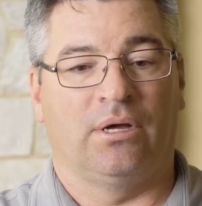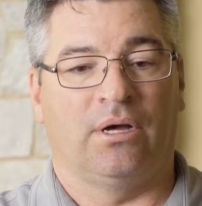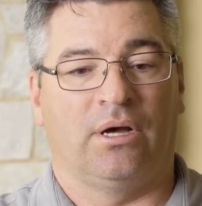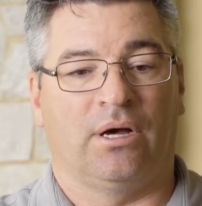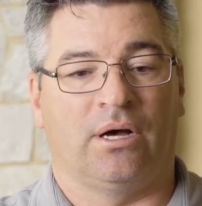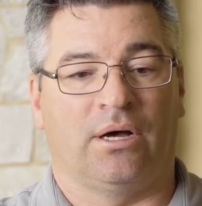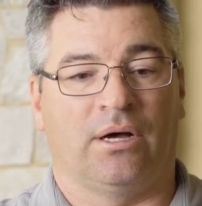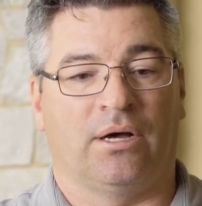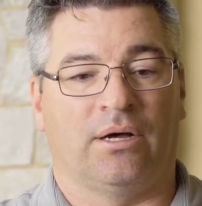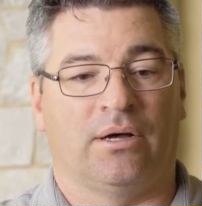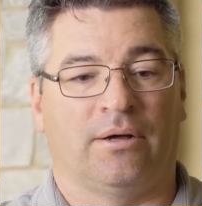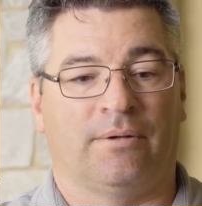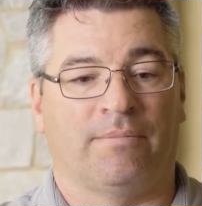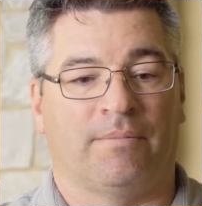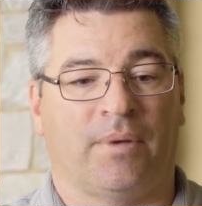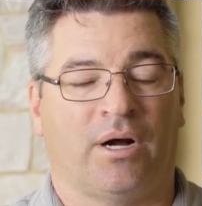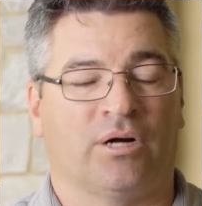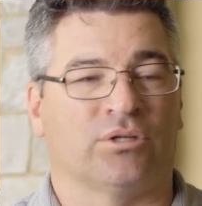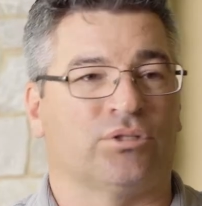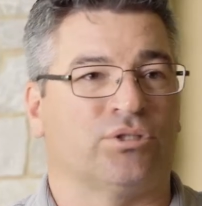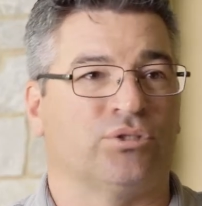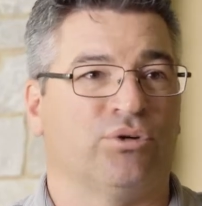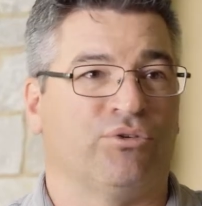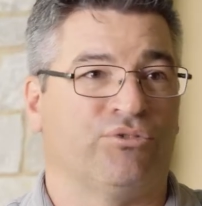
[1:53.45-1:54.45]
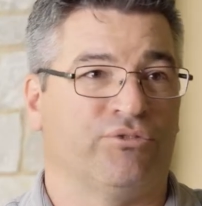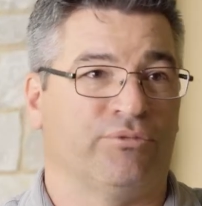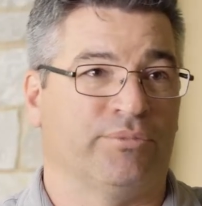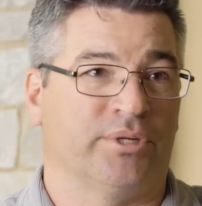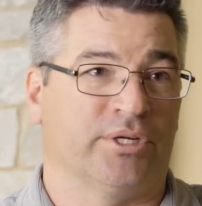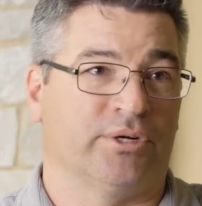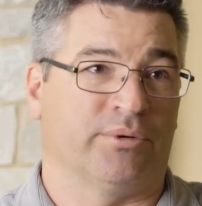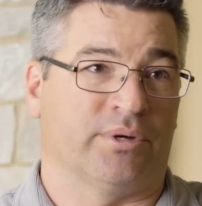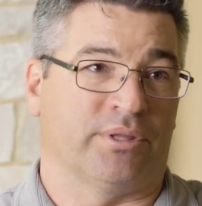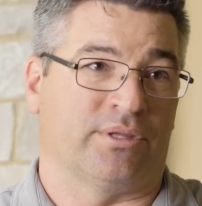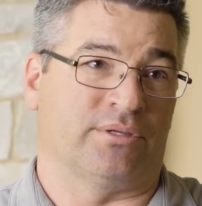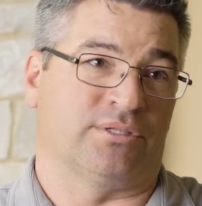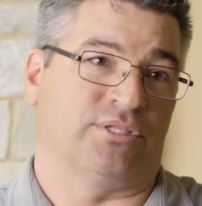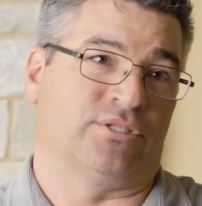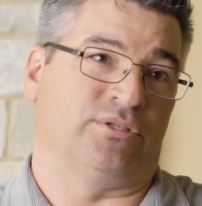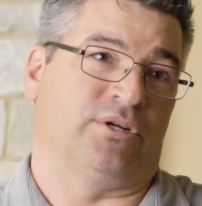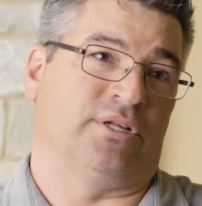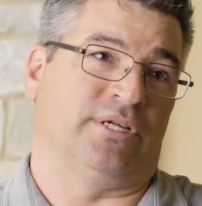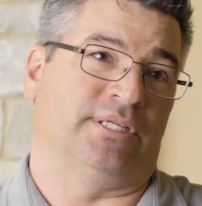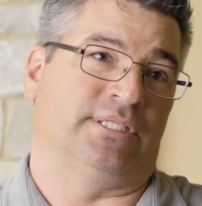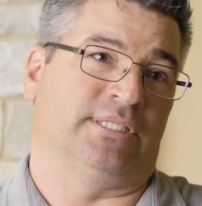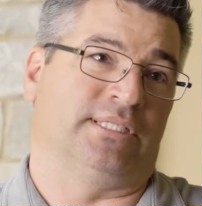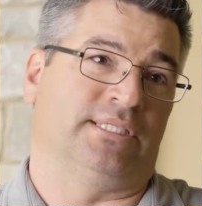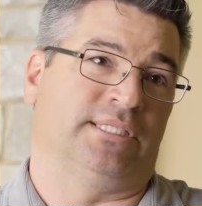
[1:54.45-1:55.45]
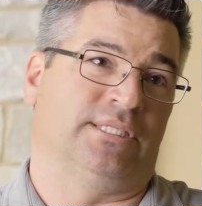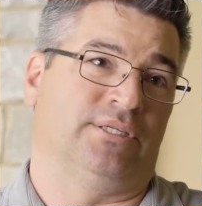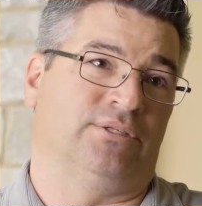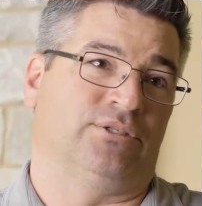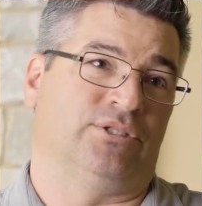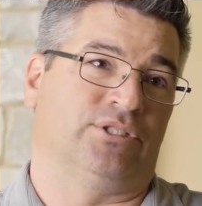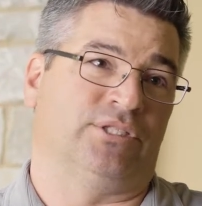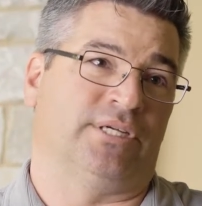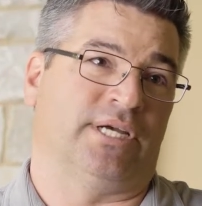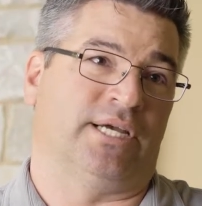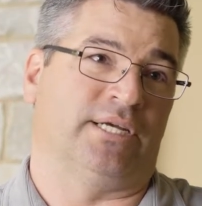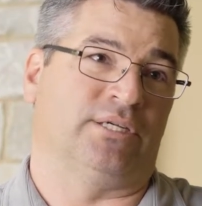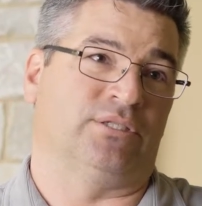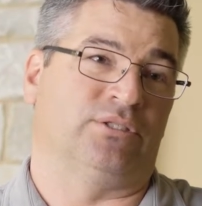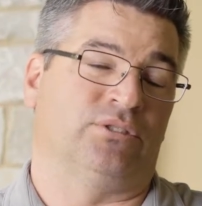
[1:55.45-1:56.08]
are so familiar with installing the Cedar Shake.